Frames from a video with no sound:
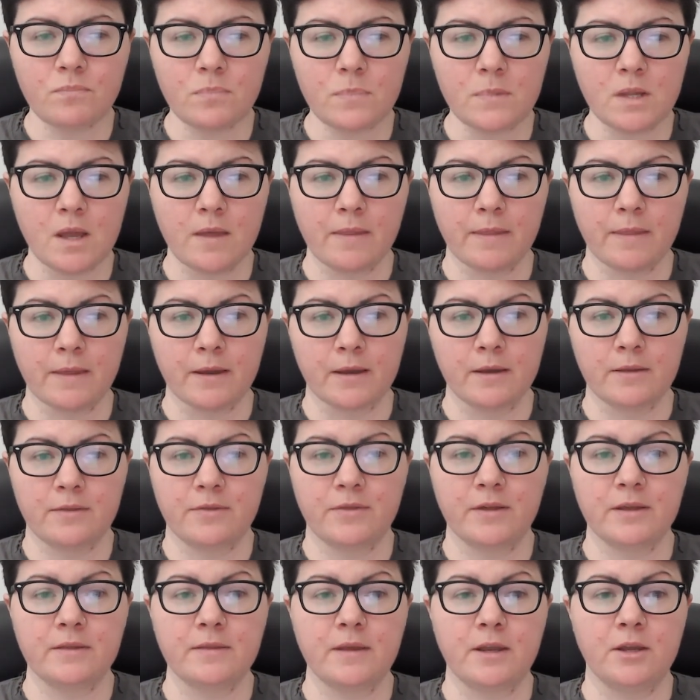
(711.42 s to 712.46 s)
the
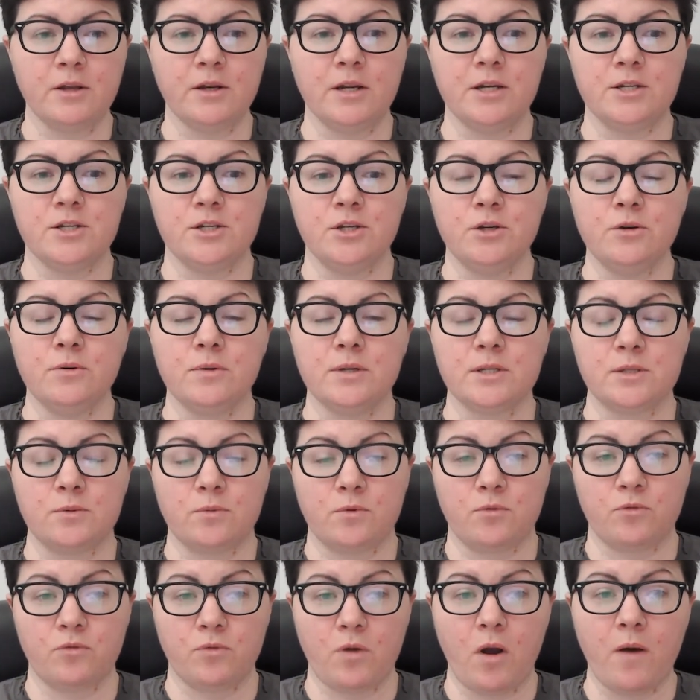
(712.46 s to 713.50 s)
thing that you need to do is
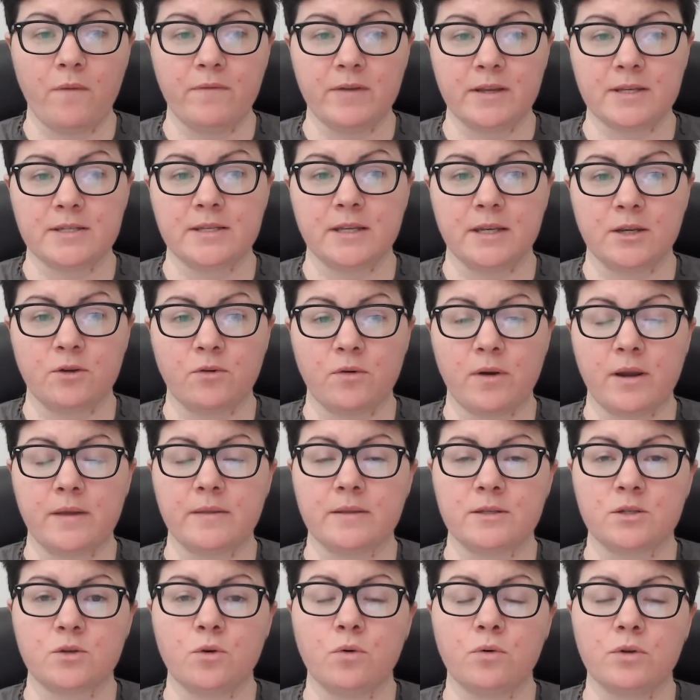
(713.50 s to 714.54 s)
obviously create
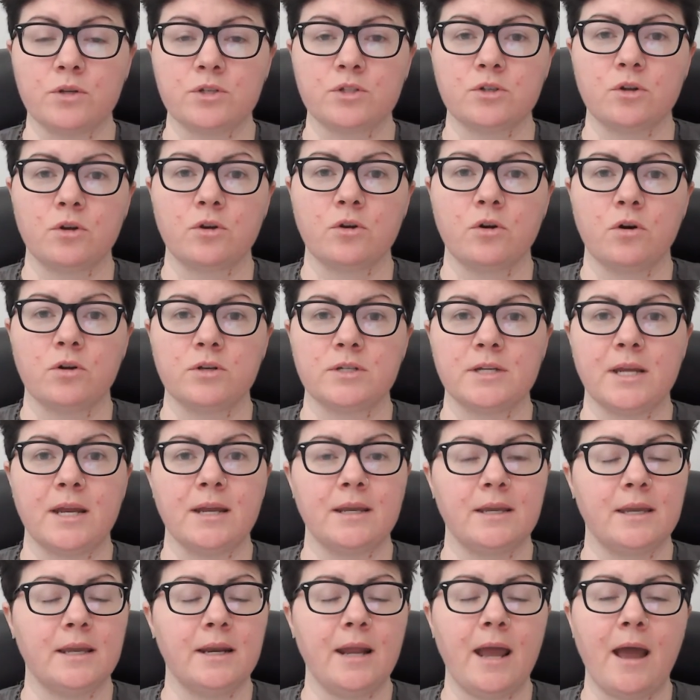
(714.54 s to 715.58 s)
this cornerstone
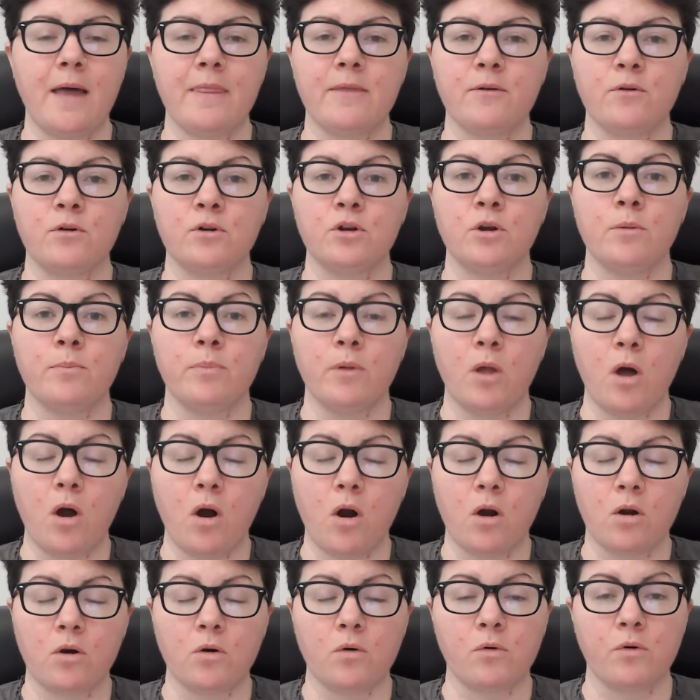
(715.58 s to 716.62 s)
content, get it out there on your
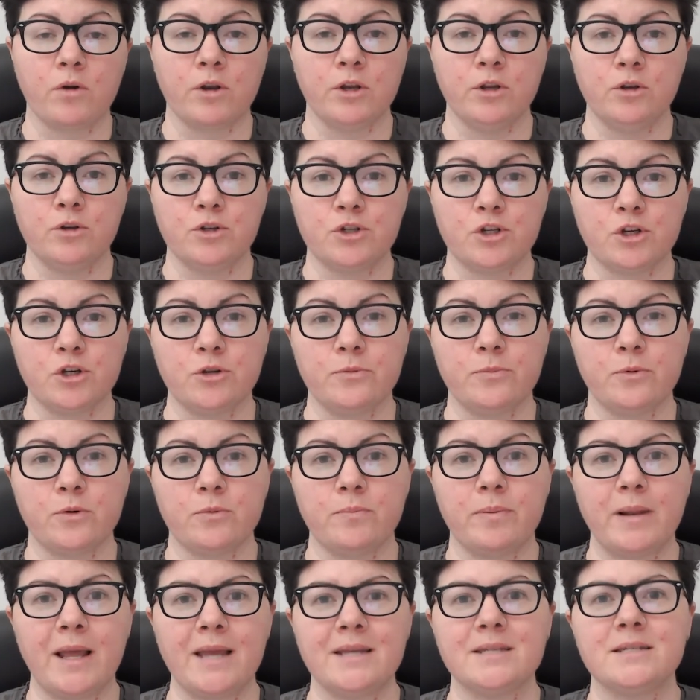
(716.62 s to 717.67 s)
blog or on YouTube or
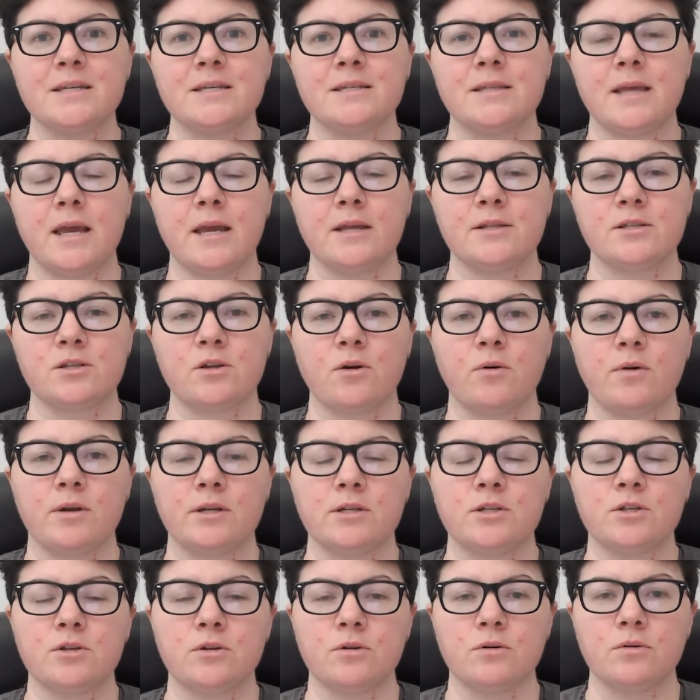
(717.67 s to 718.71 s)
places that it's going
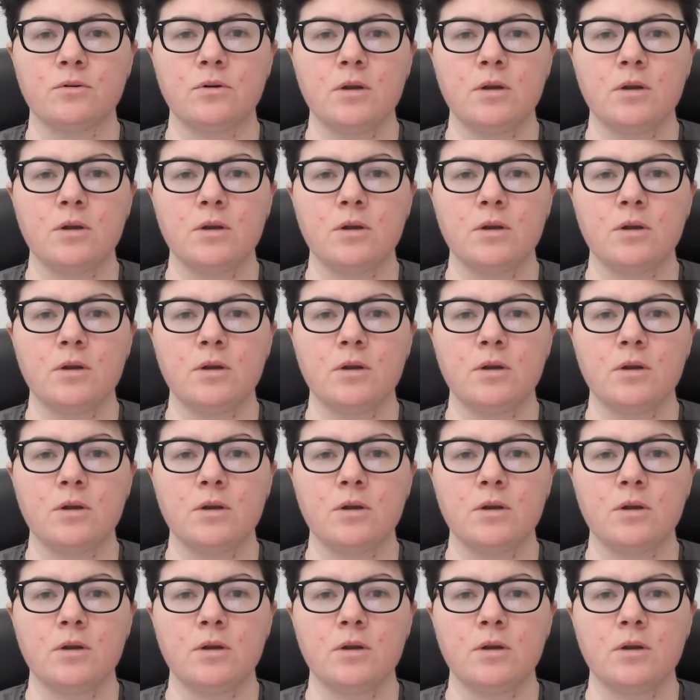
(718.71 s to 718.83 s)
to